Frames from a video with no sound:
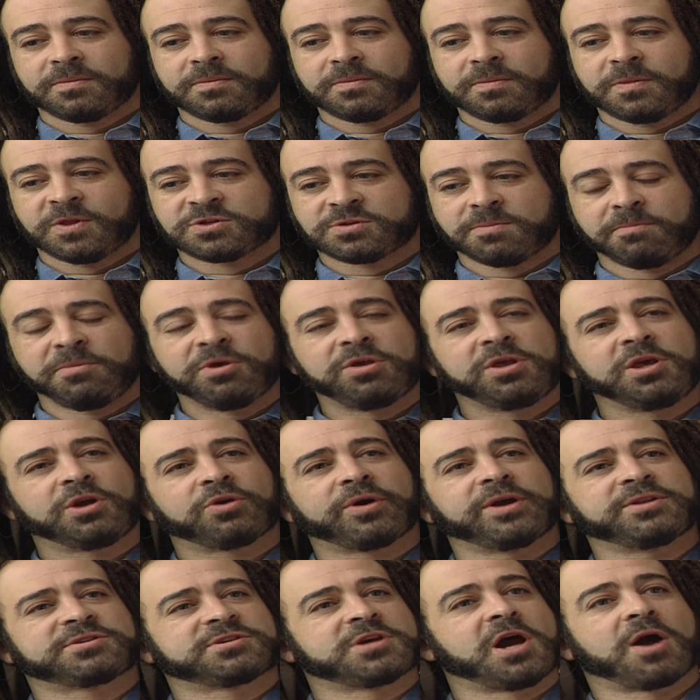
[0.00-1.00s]
there's a million
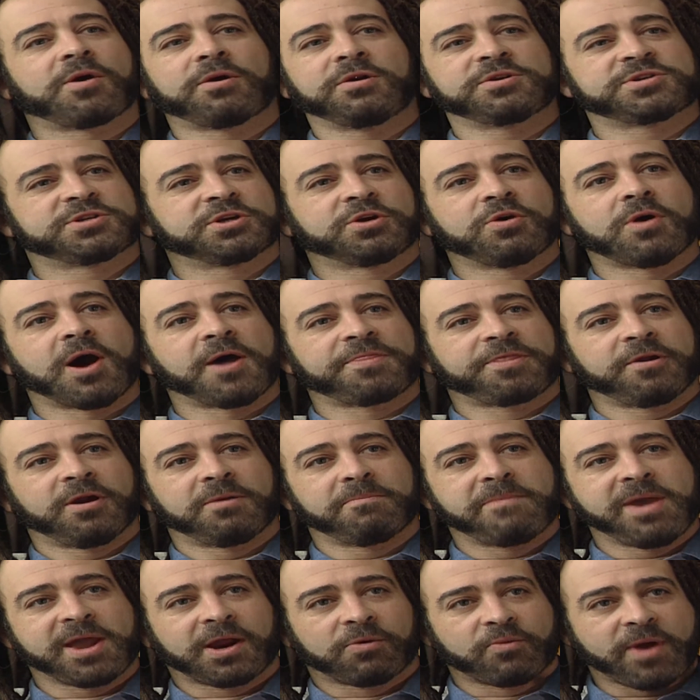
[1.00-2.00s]
great songwriters who go out there
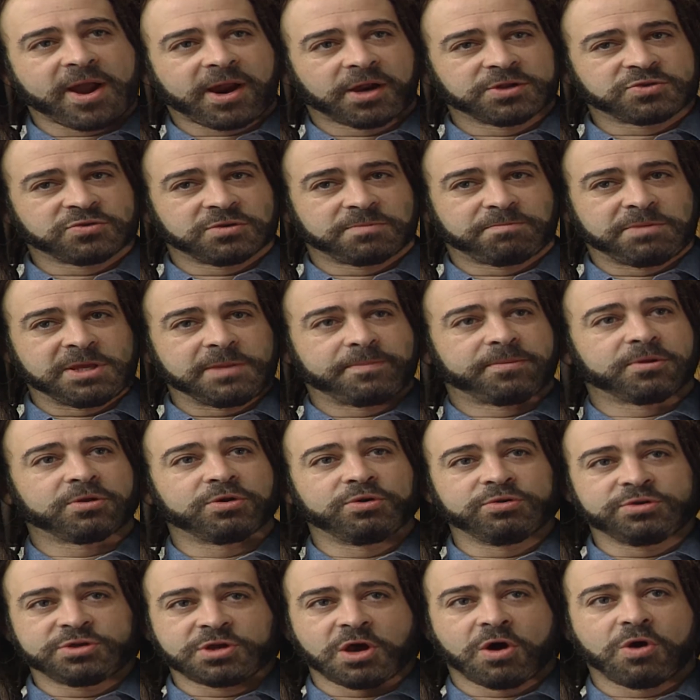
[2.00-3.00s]
and make records with people
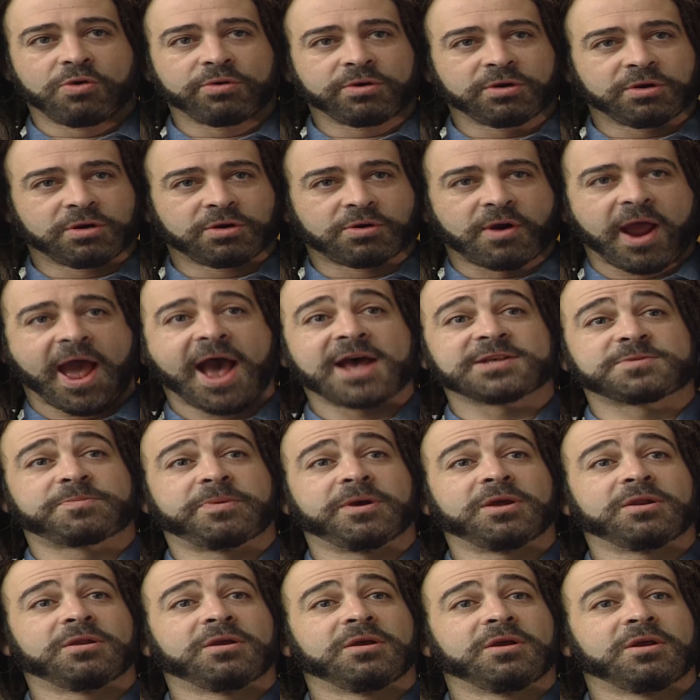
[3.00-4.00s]
who don't grasp
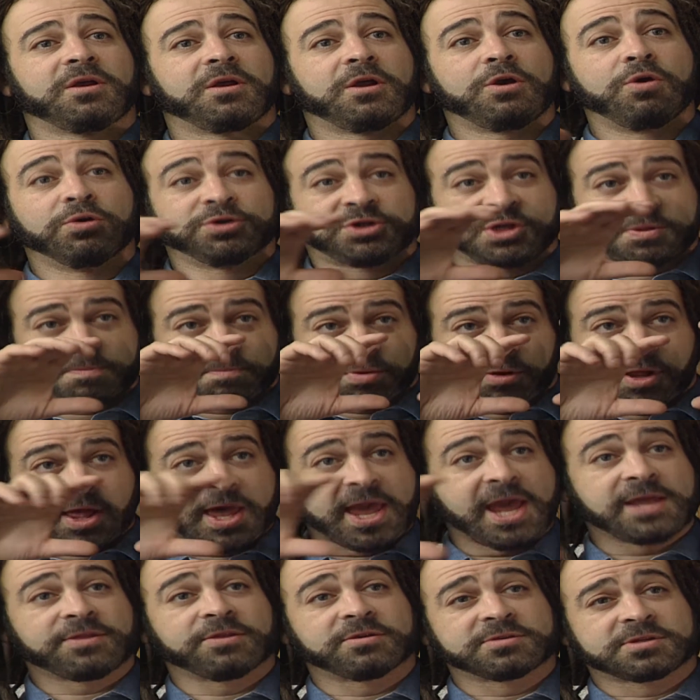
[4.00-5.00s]
it, who are just
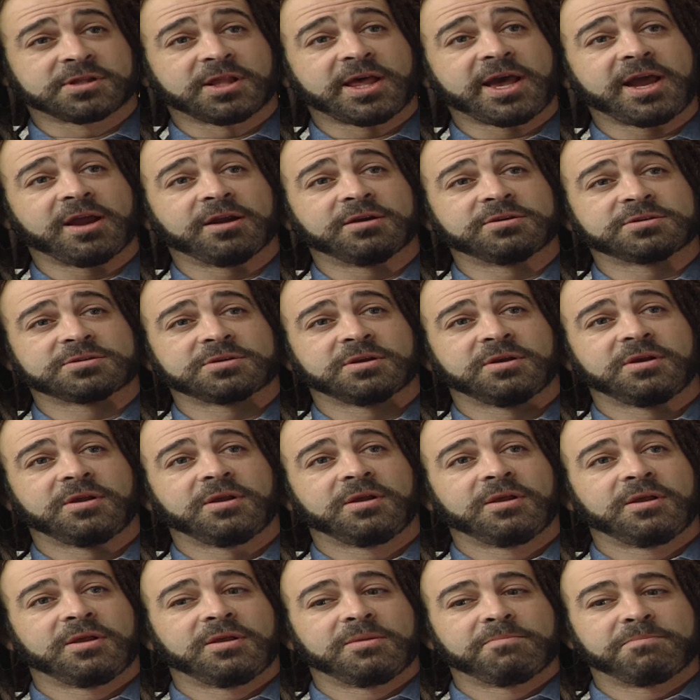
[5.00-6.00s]
playing those layers.
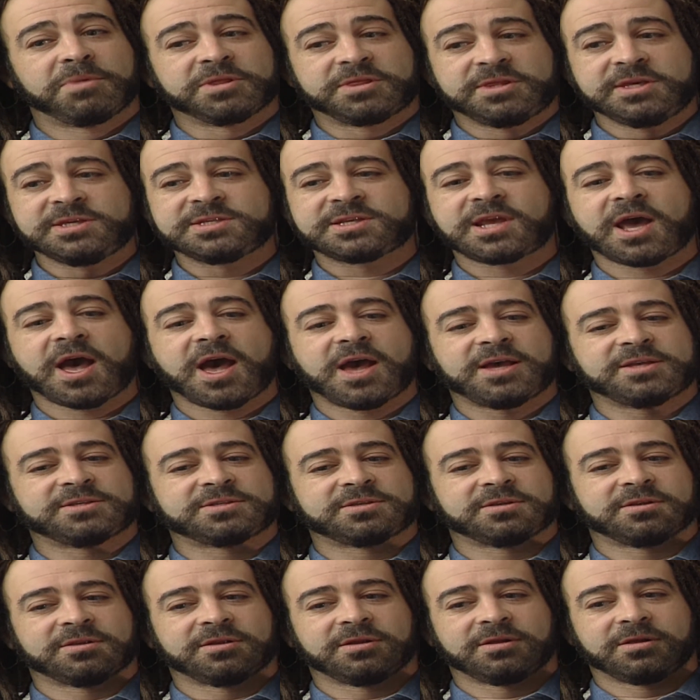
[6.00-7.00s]
But these
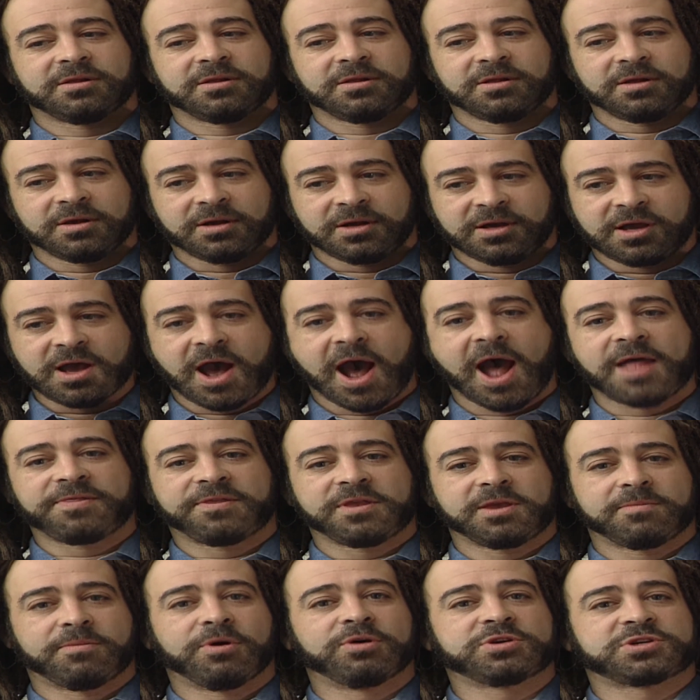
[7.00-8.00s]
guys got
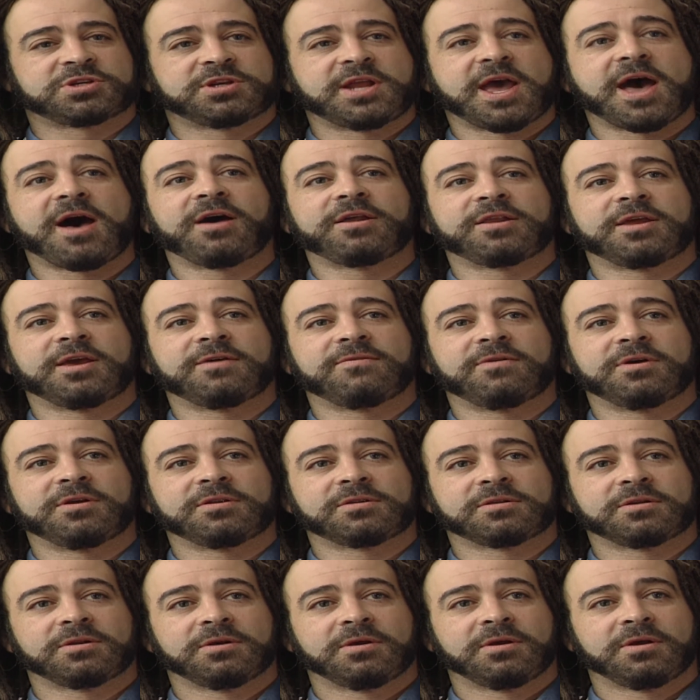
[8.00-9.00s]
the emotionality of it.
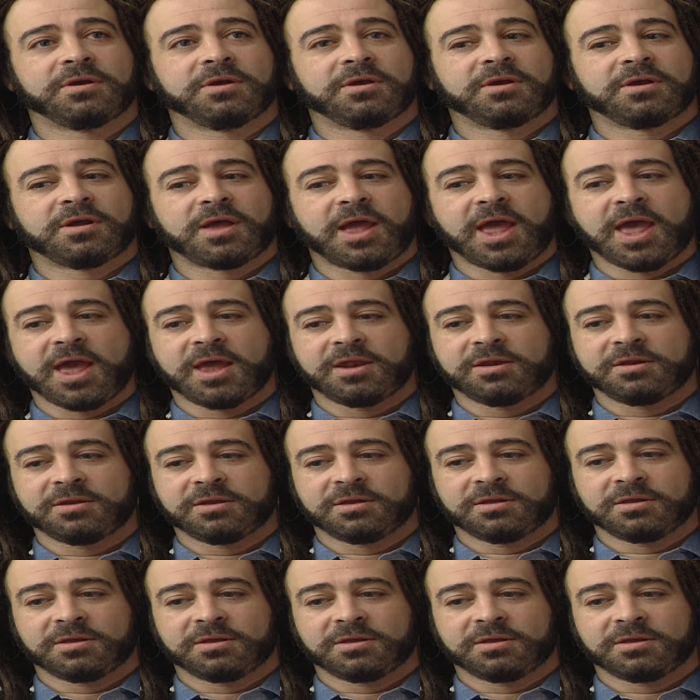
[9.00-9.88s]
And